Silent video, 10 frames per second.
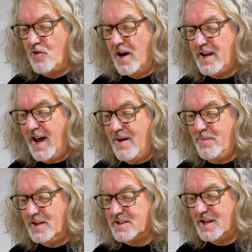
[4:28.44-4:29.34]
Ryder M,
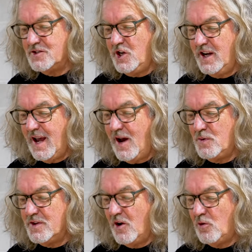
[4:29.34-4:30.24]
it's like chilling out
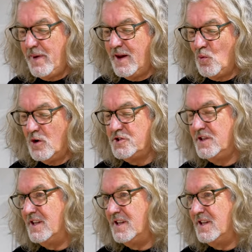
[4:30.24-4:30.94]
with an old mate watching